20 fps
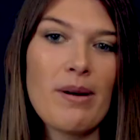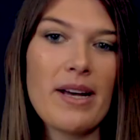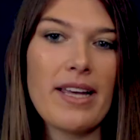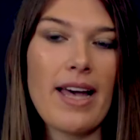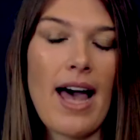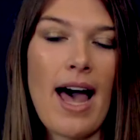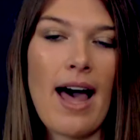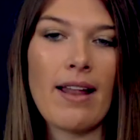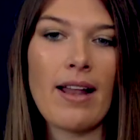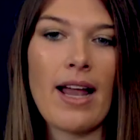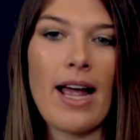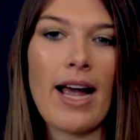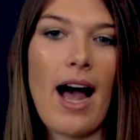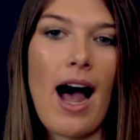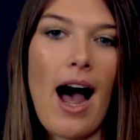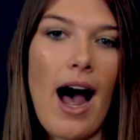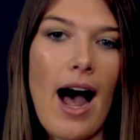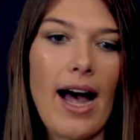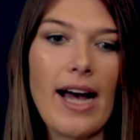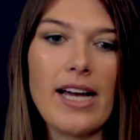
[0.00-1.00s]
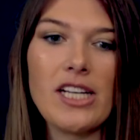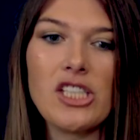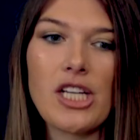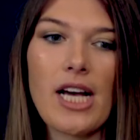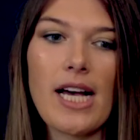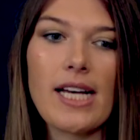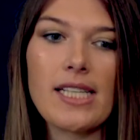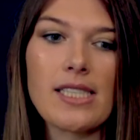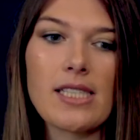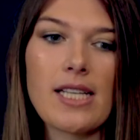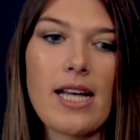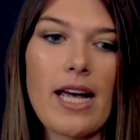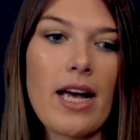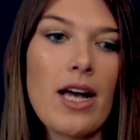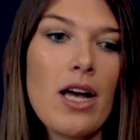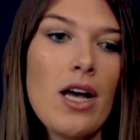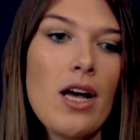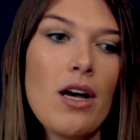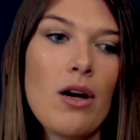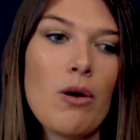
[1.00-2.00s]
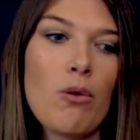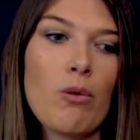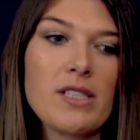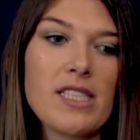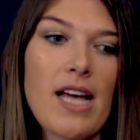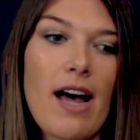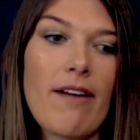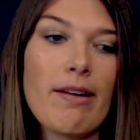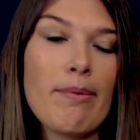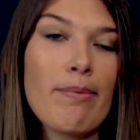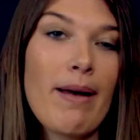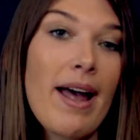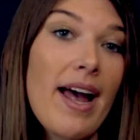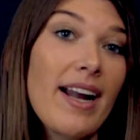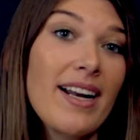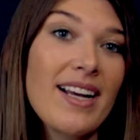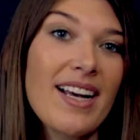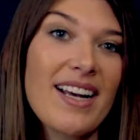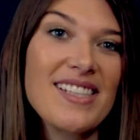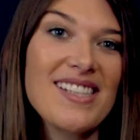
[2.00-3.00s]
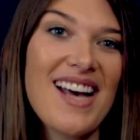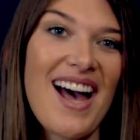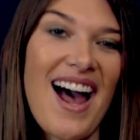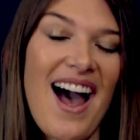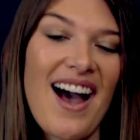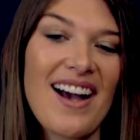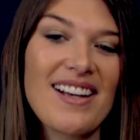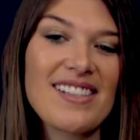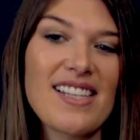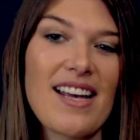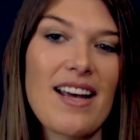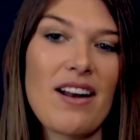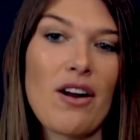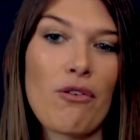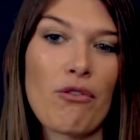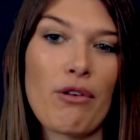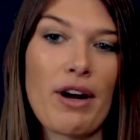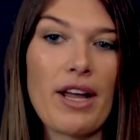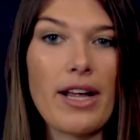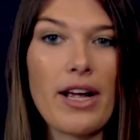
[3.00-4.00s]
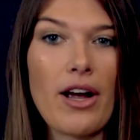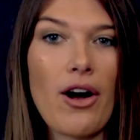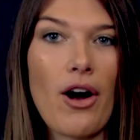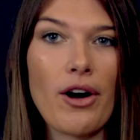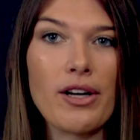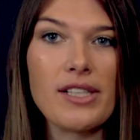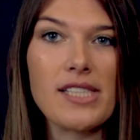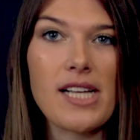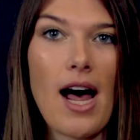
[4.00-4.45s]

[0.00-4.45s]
but yet like I just like was having panic attacks and a really hard